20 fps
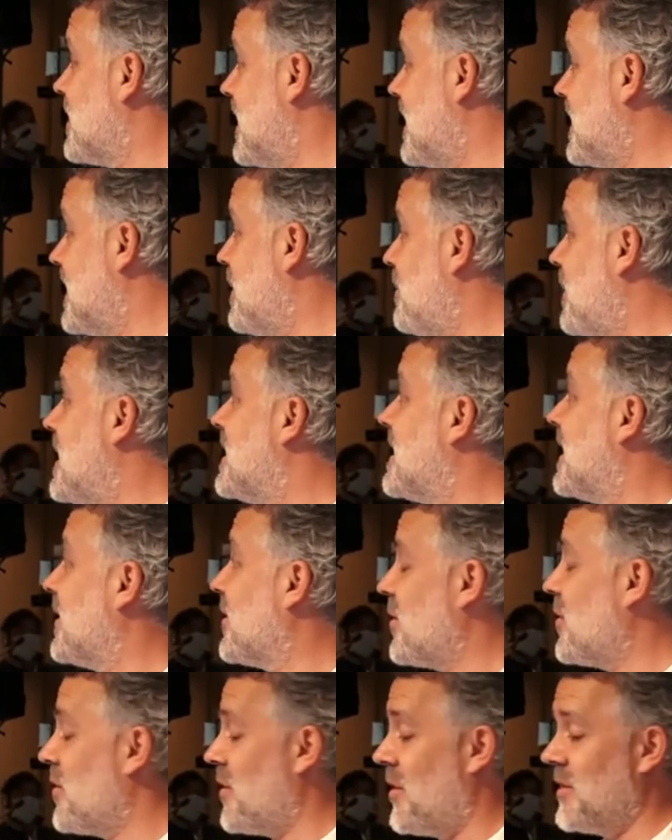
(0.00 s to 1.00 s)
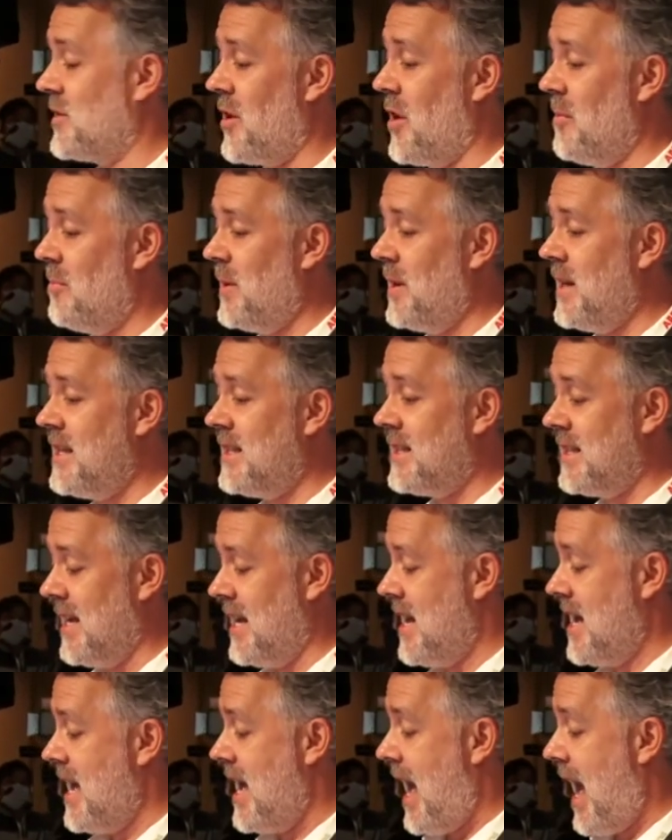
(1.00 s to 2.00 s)
disciplines and across companies.
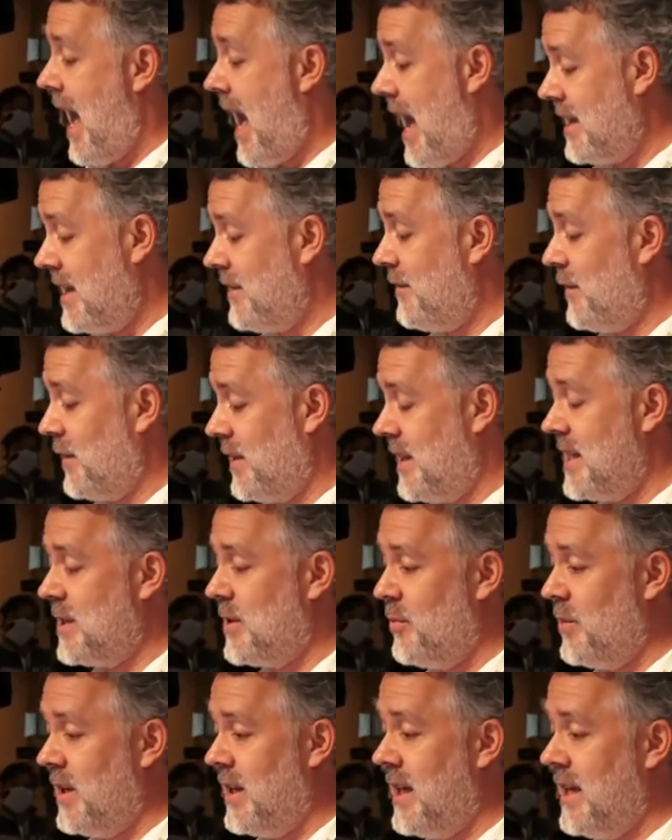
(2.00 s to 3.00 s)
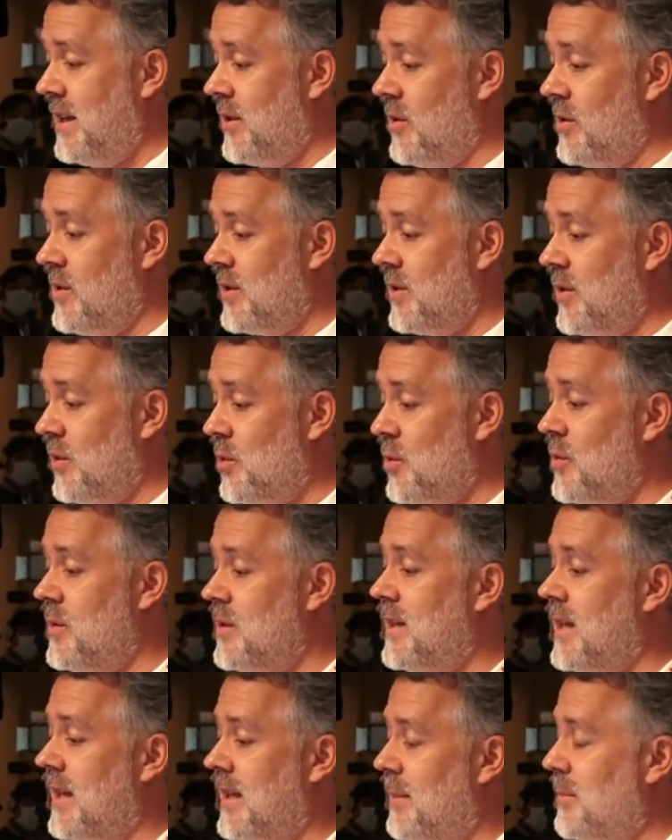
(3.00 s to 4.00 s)
And for this, we need also tools
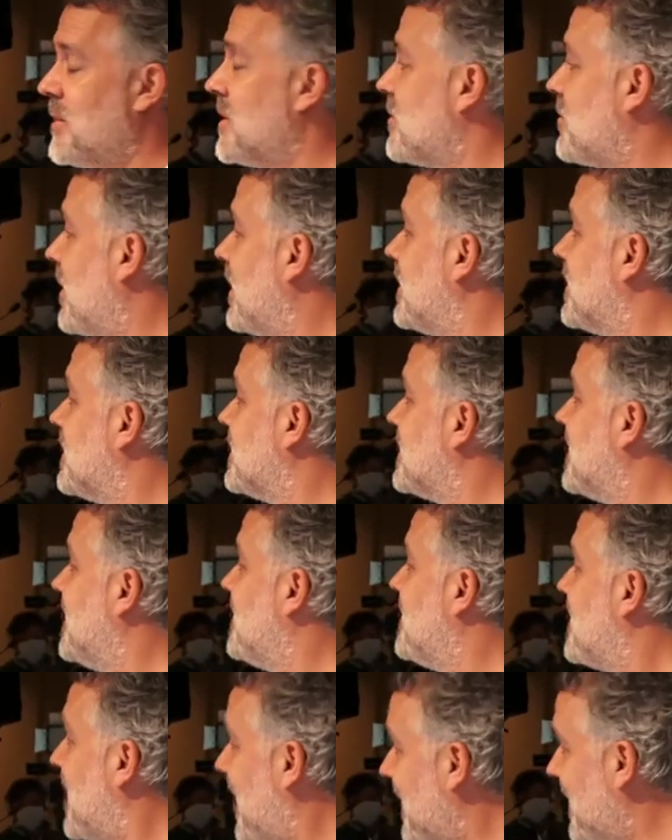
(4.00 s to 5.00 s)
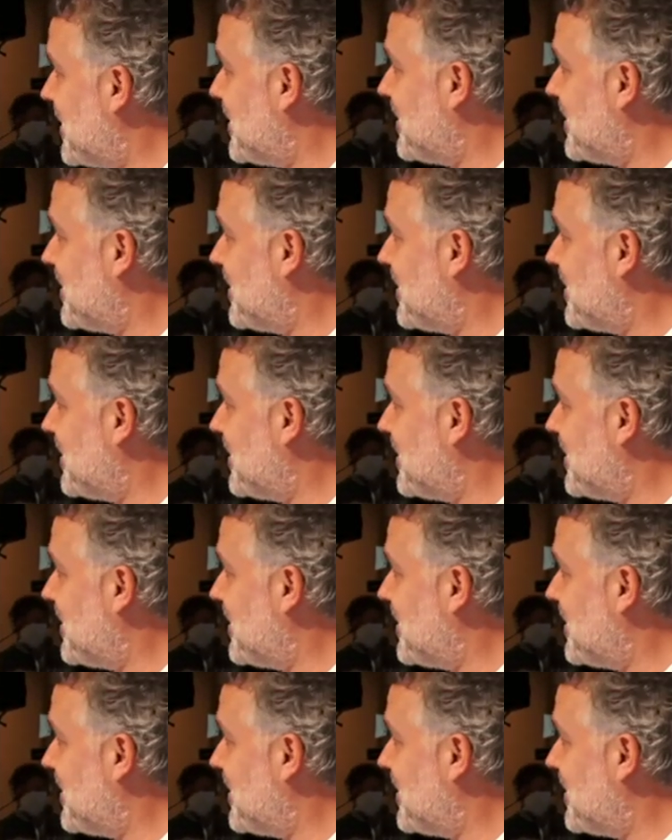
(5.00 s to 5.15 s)
and demonstrators. Thank